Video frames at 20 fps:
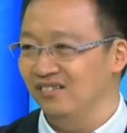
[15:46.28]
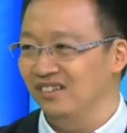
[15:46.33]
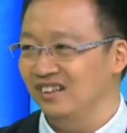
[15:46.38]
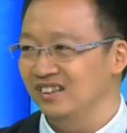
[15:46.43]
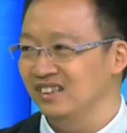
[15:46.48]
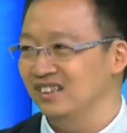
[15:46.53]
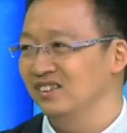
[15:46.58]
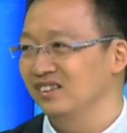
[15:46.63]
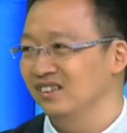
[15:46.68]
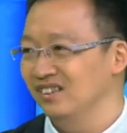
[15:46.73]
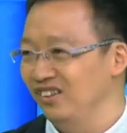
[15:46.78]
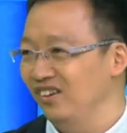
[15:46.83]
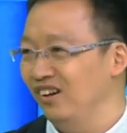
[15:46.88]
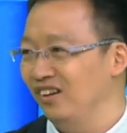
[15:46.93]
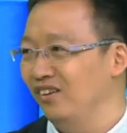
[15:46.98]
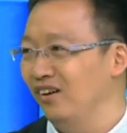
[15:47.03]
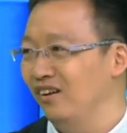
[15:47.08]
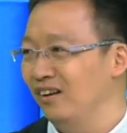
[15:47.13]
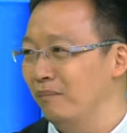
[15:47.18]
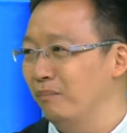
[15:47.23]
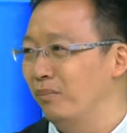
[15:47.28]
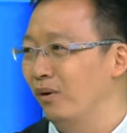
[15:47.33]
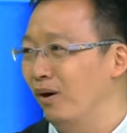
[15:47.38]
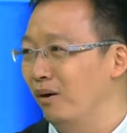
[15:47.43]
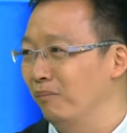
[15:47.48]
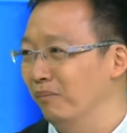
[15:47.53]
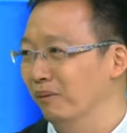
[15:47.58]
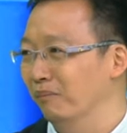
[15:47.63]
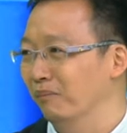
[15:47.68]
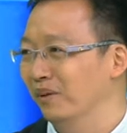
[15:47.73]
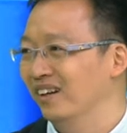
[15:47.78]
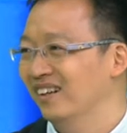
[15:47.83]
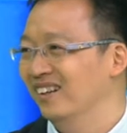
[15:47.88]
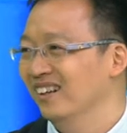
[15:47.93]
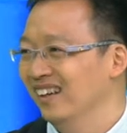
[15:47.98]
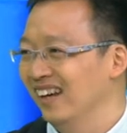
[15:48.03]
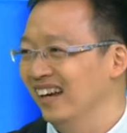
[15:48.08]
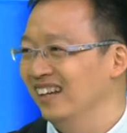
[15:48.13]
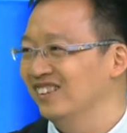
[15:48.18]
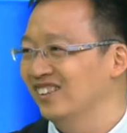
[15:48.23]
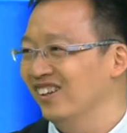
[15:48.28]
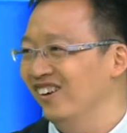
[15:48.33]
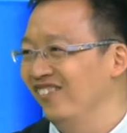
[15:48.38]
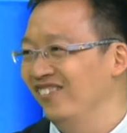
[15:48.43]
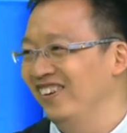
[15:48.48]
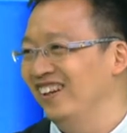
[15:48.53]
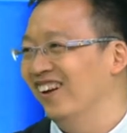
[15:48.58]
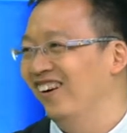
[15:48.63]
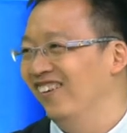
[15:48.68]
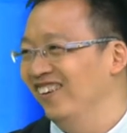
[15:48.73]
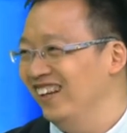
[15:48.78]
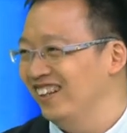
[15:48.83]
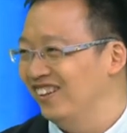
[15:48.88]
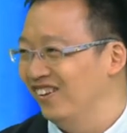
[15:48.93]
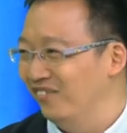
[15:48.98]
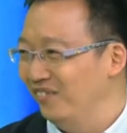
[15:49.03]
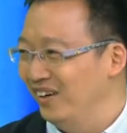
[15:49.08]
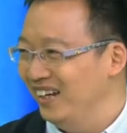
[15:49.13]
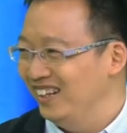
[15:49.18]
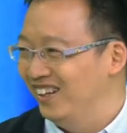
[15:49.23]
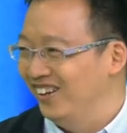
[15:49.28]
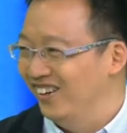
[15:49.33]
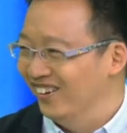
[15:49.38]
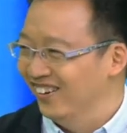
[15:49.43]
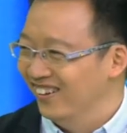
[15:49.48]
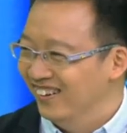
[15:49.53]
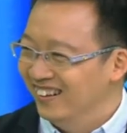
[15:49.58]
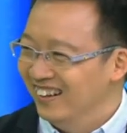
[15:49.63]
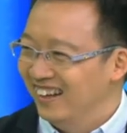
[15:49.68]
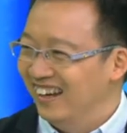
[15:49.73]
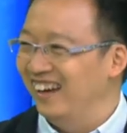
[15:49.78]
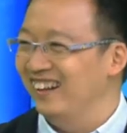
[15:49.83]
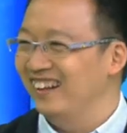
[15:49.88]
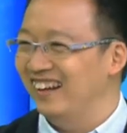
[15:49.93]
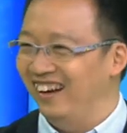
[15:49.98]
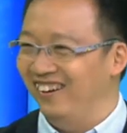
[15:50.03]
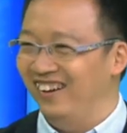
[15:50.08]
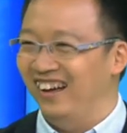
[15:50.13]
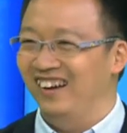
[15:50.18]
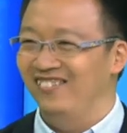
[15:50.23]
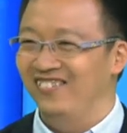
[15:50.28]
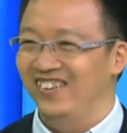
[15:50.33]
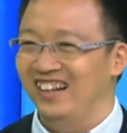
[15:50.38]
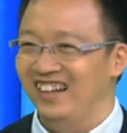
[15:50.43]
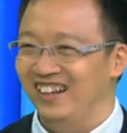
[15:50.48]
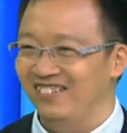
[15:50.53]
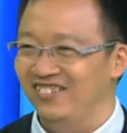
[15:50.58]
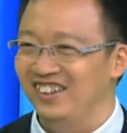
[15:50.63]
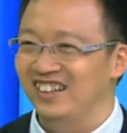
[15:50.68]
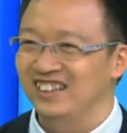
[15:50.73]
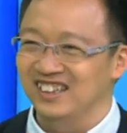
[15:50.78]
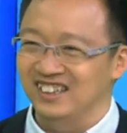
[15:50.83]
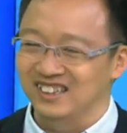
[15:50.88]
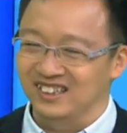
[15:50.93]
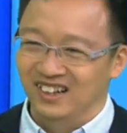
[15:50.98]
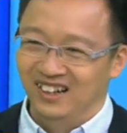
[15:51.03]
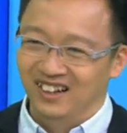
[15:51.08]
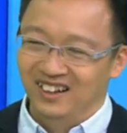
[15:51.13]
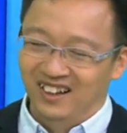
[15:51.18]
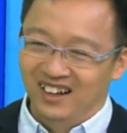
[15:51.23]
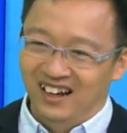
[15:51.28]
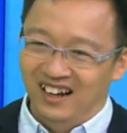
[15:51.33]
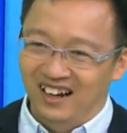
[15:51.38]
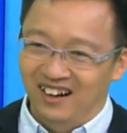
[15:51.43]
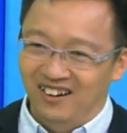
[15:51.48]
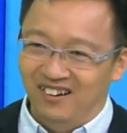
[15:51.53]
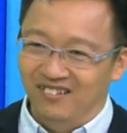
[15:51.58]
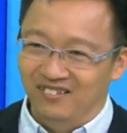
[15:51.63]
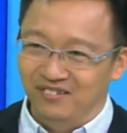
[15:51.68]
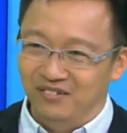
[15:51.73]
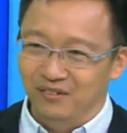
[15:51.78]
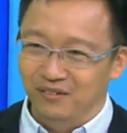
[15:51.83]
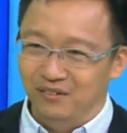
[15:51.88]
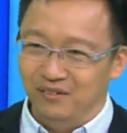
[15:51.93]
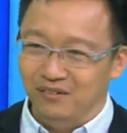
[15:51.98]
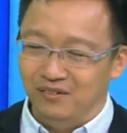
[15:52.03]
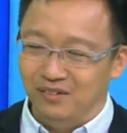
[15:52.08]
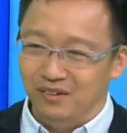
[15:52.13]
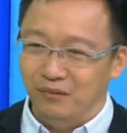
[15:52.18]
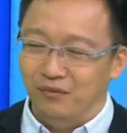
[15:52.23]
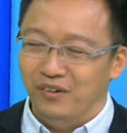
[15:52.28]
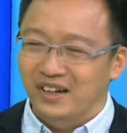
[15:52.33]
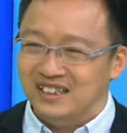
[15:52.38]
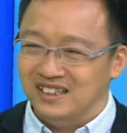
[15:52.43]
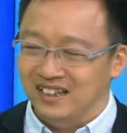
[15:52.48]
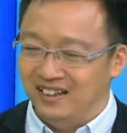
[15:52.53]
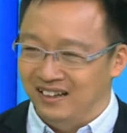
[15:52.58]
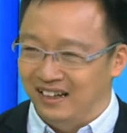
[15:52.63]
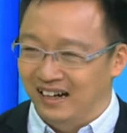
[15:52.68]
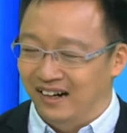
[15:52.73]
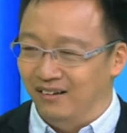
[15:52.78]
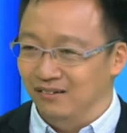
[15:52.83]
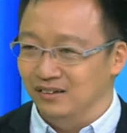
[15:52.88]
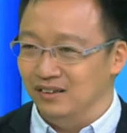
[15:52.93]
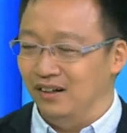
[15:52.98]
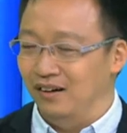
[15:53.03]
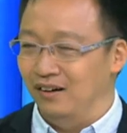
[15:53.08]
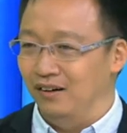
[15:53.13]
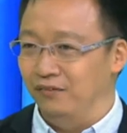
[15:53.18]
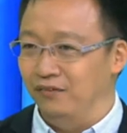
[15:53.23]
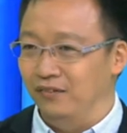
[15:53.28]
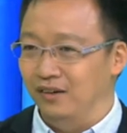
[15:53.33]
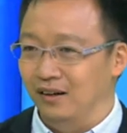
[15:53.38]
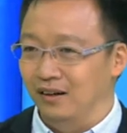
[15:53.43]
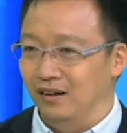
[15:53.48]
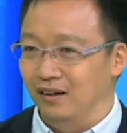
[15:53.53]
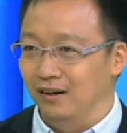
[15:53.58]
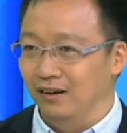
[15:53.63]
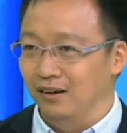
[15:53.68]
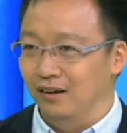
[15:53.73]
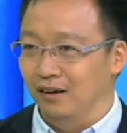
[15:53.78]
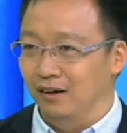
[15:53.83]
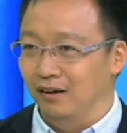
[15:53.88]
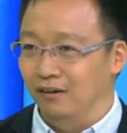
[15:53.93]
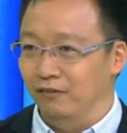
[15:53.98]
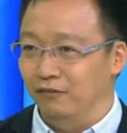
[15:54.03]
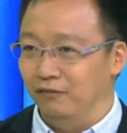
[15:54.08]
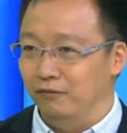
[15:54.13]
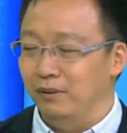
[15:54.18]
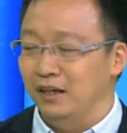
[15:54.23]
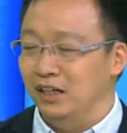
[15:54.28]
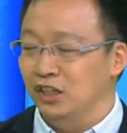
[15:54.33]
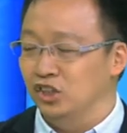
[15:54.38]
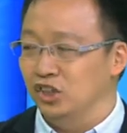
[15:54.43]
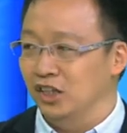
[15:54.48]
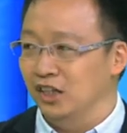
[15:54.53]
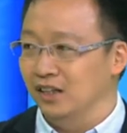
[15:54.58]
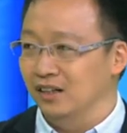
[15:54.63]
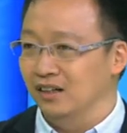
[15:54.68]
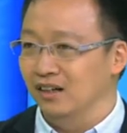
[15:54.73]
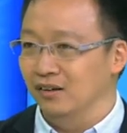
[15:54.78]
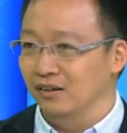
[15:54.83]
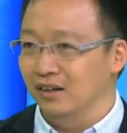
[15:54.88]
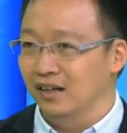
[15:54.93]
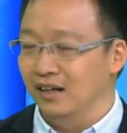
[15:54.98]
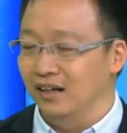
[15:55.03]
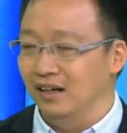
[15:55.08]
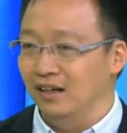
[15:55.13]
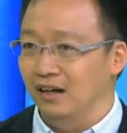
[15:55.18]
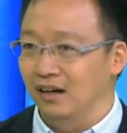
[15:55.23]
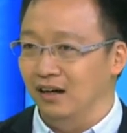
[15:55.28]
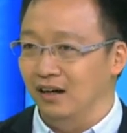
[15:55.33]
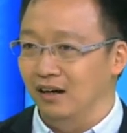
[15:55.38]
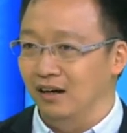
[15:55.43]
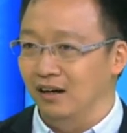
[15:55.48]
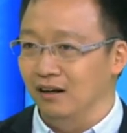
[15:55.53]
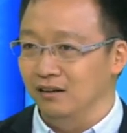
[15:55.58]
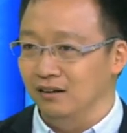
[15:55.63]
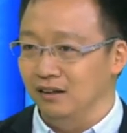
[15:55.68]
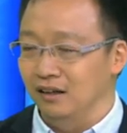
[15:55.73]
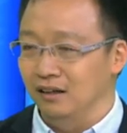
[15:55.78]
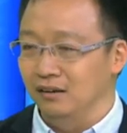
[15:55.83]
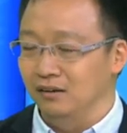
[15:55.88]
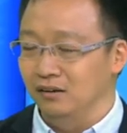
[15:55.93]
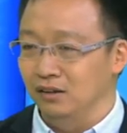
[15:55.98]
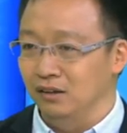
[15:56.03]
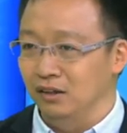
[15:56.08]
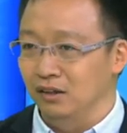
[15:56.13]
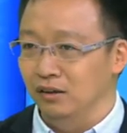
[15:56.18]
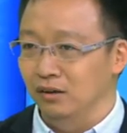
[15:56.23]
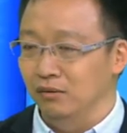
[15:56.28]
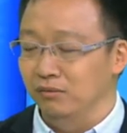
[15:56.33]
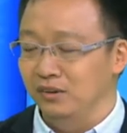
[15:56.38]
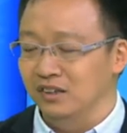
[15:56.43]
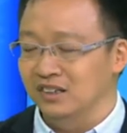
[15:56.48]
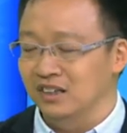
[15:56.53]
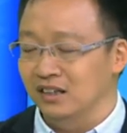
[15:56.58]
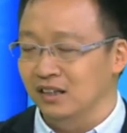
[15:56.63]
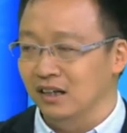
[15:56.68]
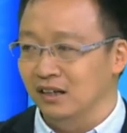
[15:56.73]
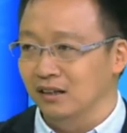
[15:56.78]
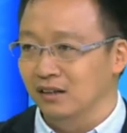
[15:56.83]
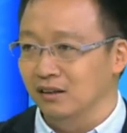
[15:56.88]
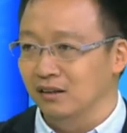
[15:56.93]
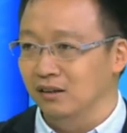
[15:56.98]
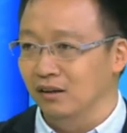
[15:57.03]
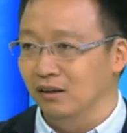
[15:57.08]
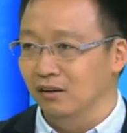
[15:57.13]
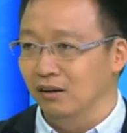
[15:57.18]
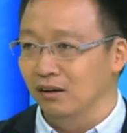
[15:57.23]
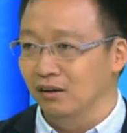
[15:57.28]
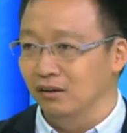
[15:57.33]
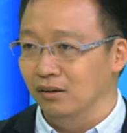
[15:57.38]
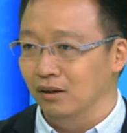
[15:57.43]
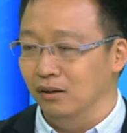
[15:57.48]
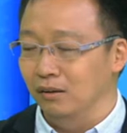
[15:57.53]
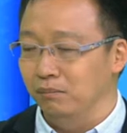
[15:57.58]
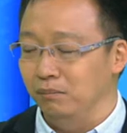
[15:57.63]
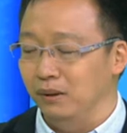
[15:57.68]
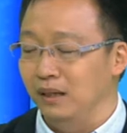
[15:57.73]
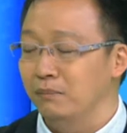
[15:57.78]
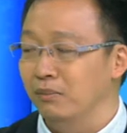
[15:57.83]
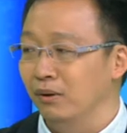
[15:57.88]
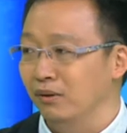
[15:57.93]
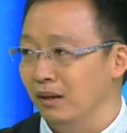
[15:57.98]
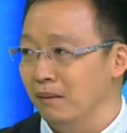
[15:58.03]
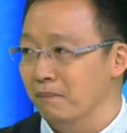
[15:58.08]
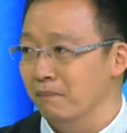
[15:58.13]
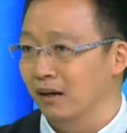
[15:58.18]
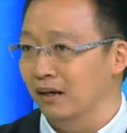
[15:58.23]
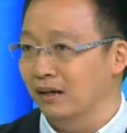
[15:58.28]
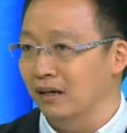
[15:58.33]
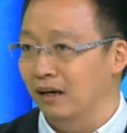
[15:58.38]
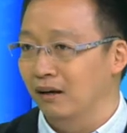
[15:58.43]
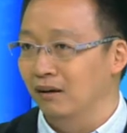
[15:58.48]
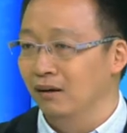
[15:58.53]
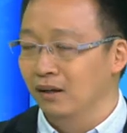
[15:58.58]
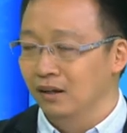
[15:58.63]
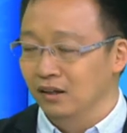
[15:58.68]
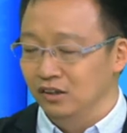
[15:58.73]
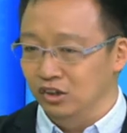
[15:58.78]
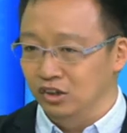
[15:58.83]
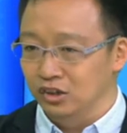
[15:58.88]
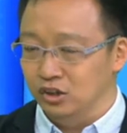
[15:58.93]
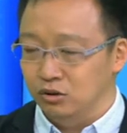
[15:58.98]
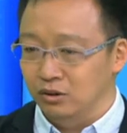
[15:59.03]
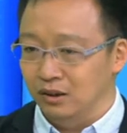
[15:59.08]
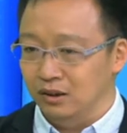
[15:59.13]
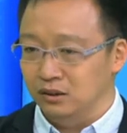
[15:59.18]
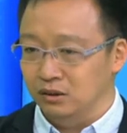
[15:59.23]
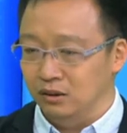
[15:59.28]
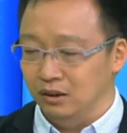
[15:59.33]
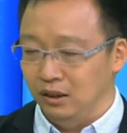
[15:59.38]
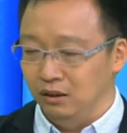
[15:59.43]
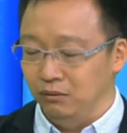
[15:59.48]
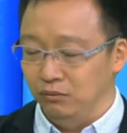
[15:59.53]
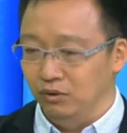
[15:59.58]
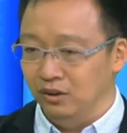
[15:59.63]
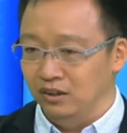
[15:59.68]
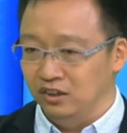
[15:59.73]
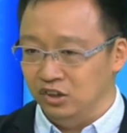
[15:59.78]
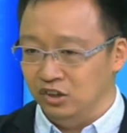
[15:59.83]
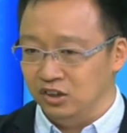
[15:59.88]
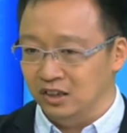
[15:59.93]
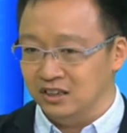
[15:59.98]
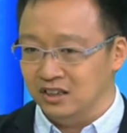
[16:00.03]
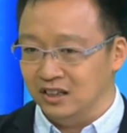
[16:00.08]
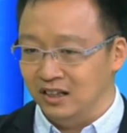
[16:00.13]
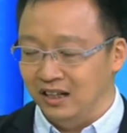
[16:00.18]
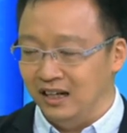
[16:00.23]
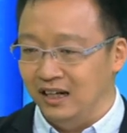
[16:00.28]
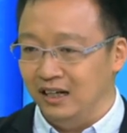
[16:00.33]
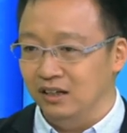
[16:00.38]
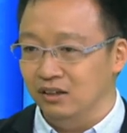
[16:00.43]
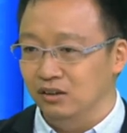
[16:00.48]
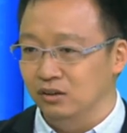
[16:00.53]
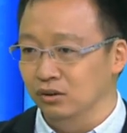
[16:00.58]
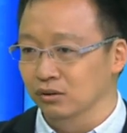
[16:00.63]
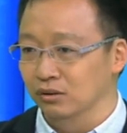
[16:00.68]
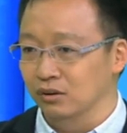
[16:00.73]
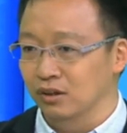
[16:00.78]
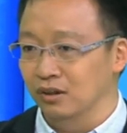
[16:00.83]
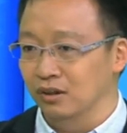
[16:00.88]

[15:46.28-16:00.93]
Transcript: this is, you are not a problem, and so we don't need to meet you. And I believe this is the lesson now of Beijing, okay, in, you know, visiting the people in Macau. It's just, it would just like to